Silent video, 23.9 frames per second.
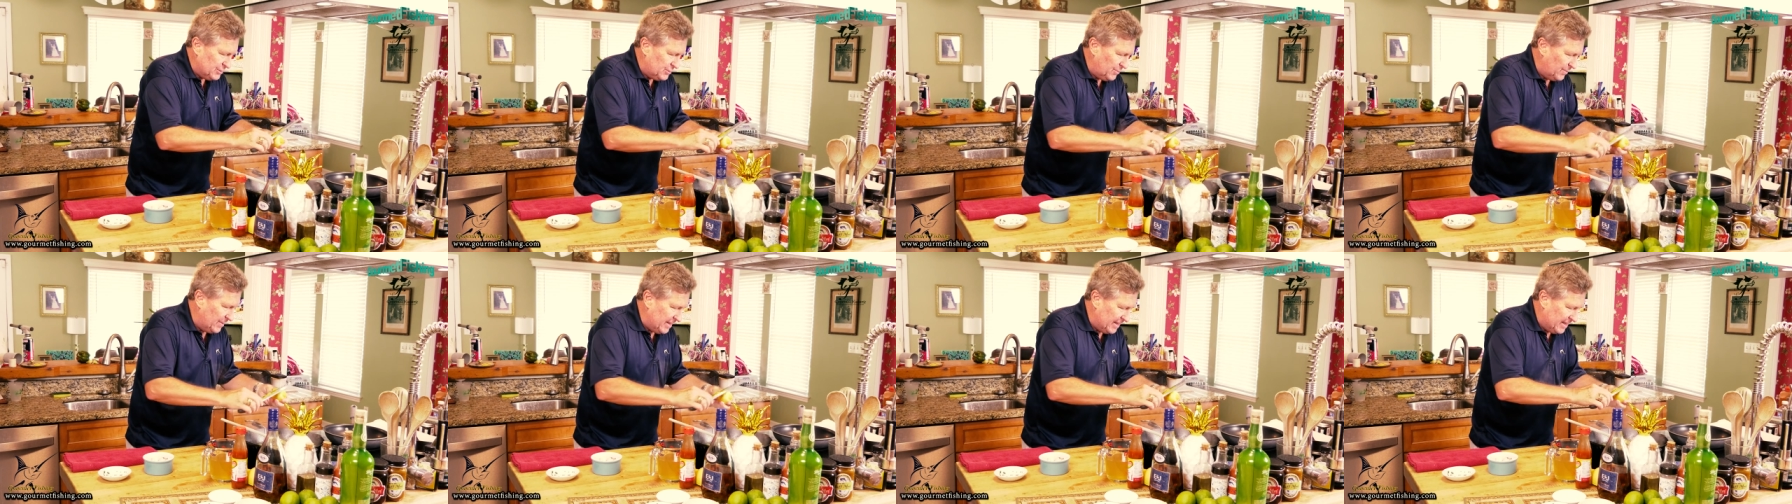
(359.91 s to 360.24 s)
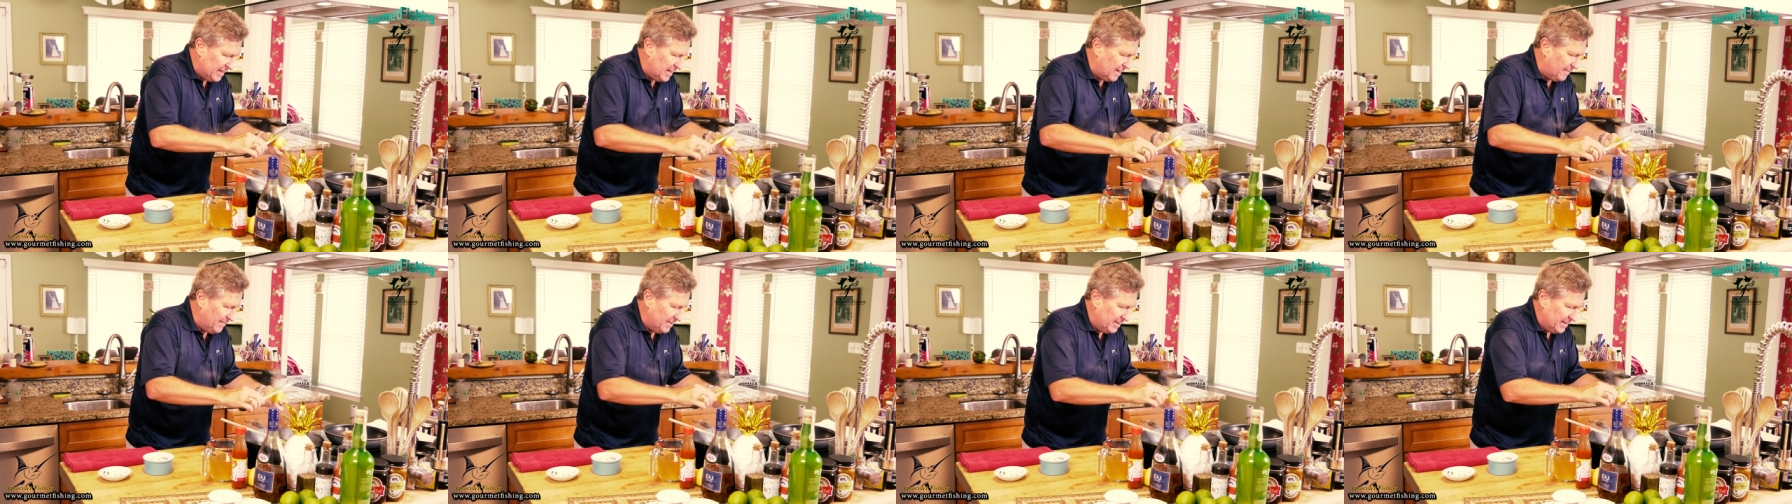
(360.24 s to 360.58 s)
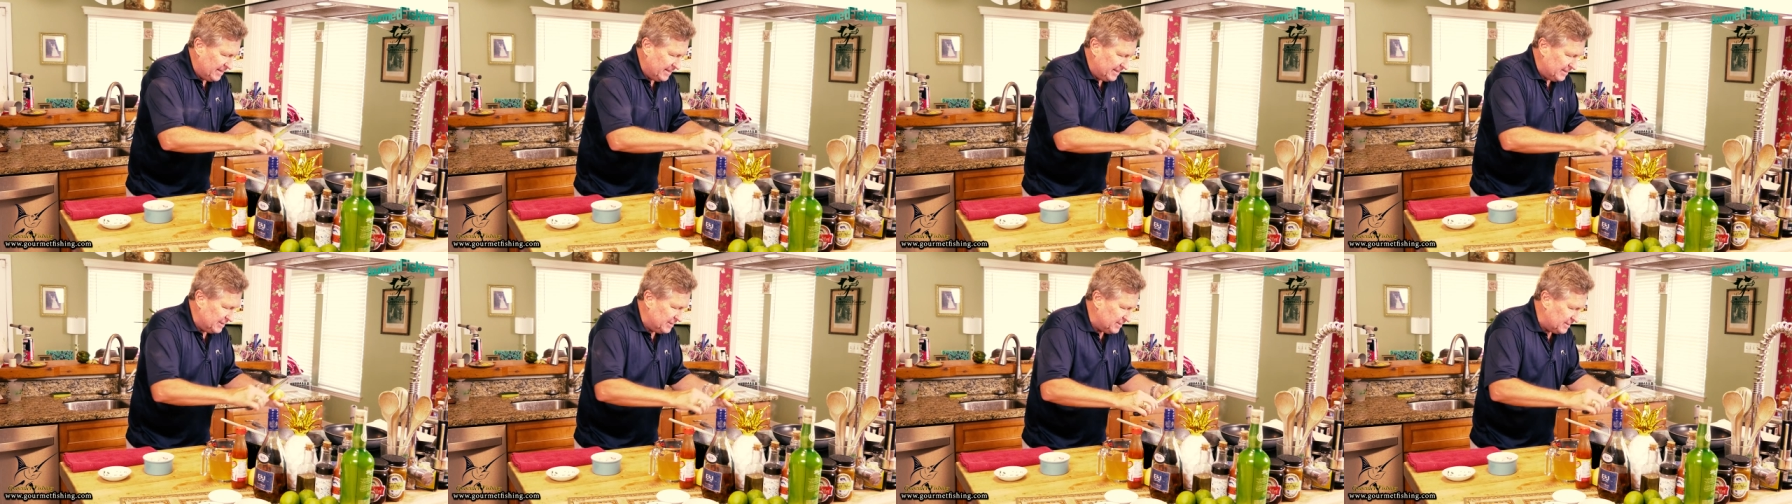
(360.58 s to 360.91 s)
So we're going to come in
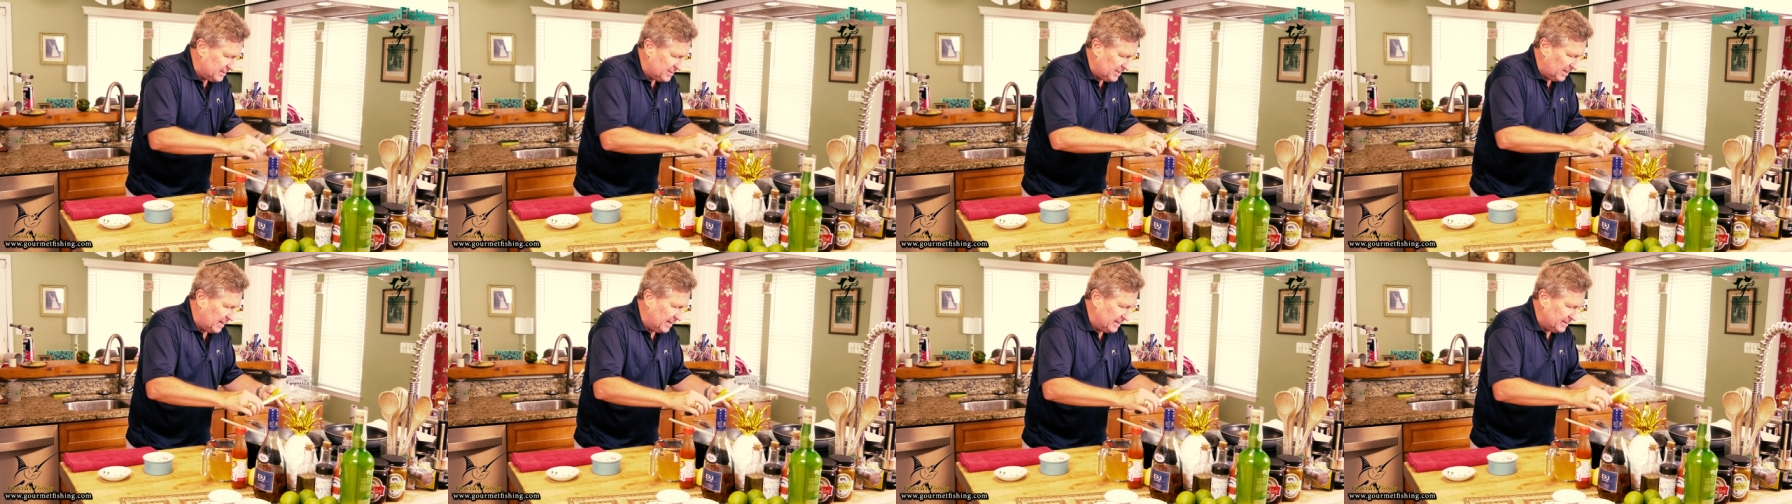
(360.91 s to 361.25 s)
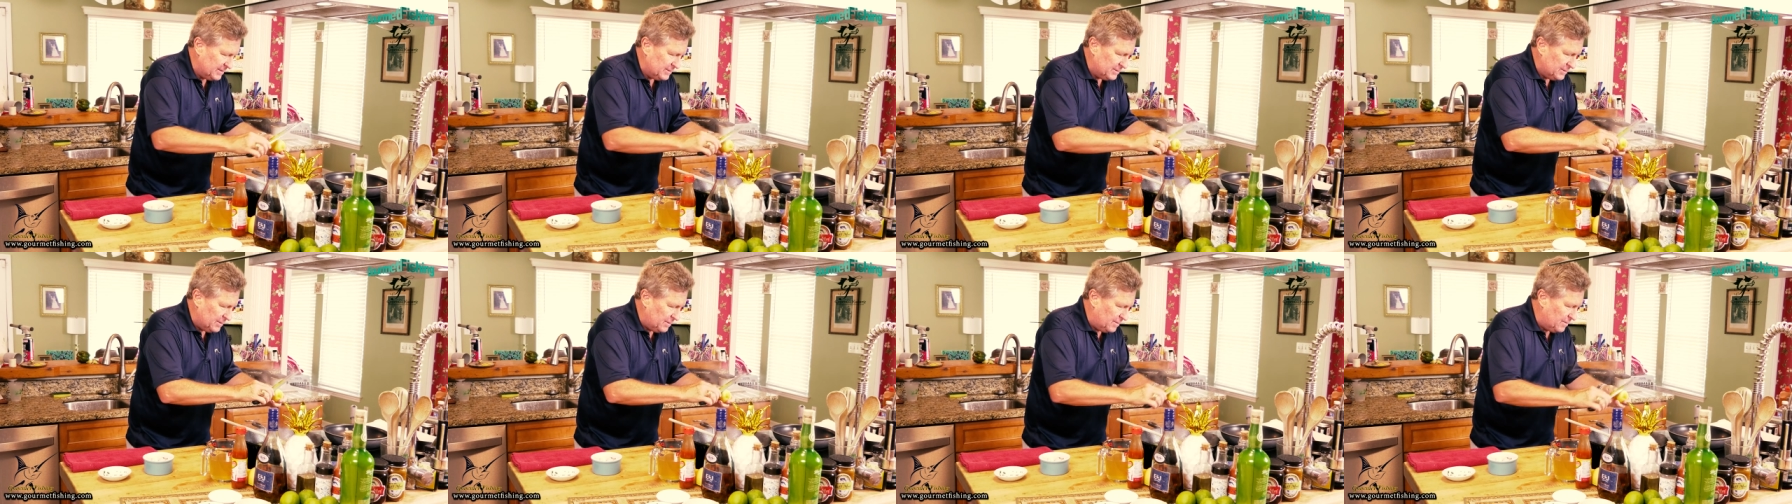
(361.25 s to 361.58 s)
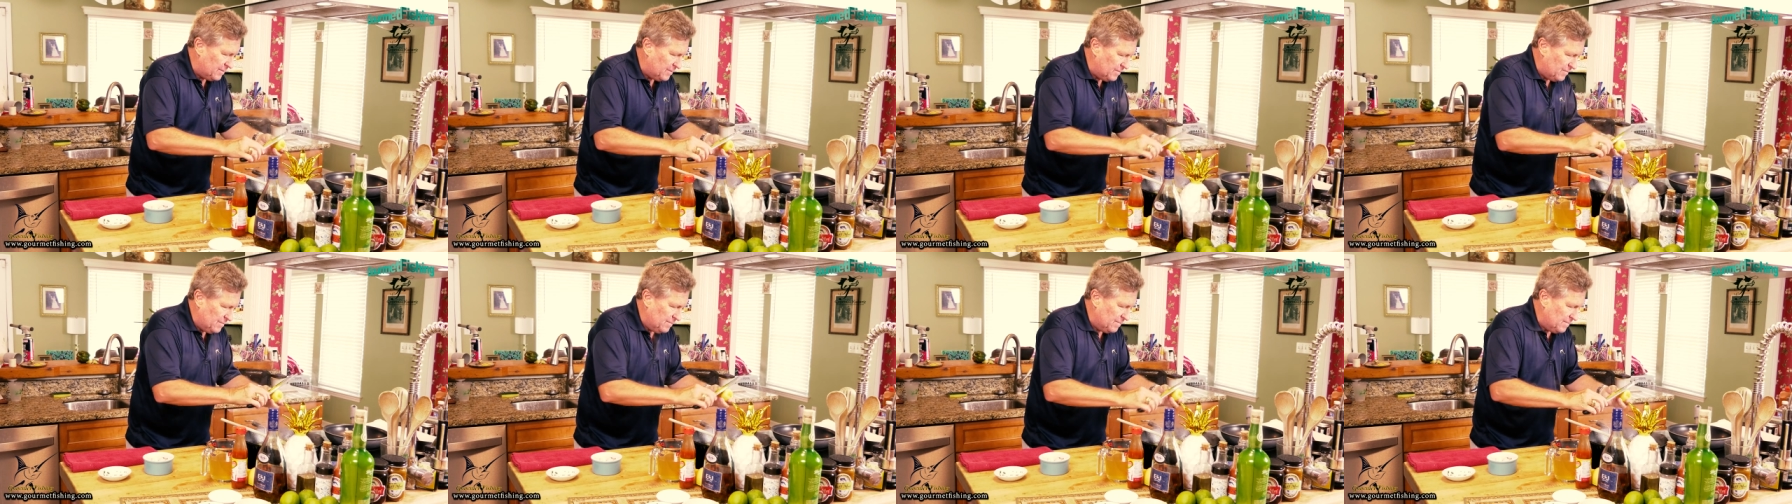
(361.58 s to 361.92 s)
here just like
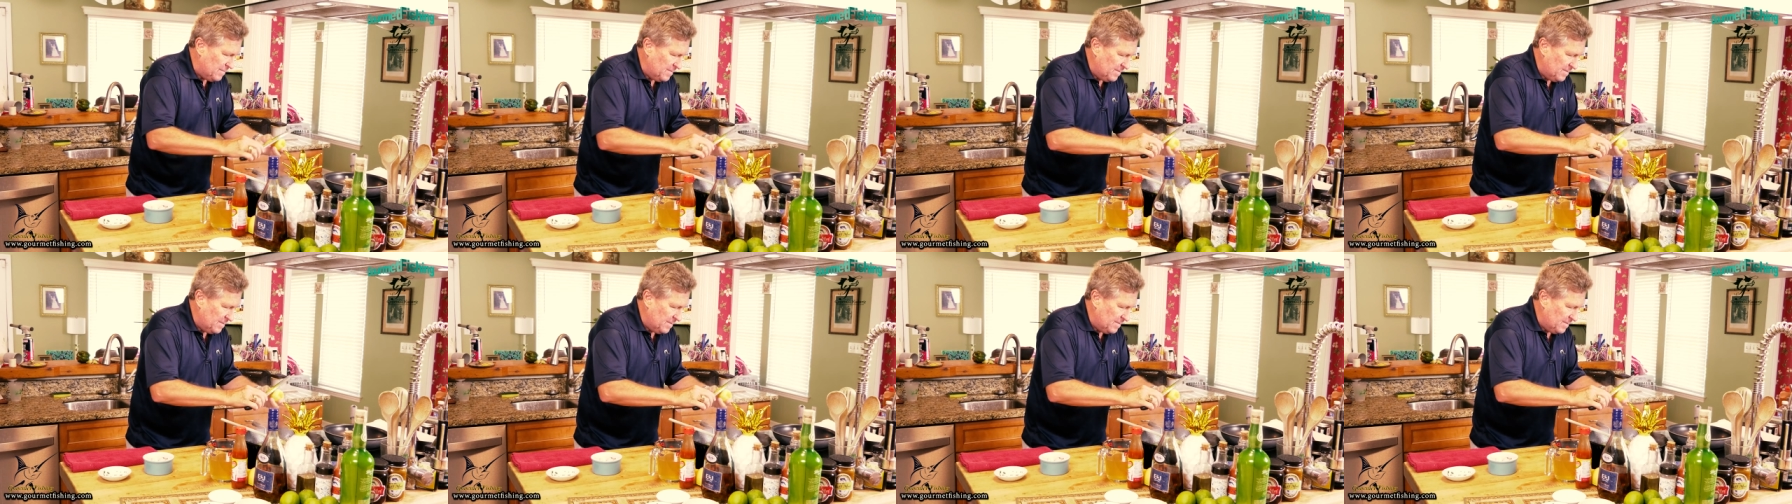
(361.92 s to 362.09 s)
so.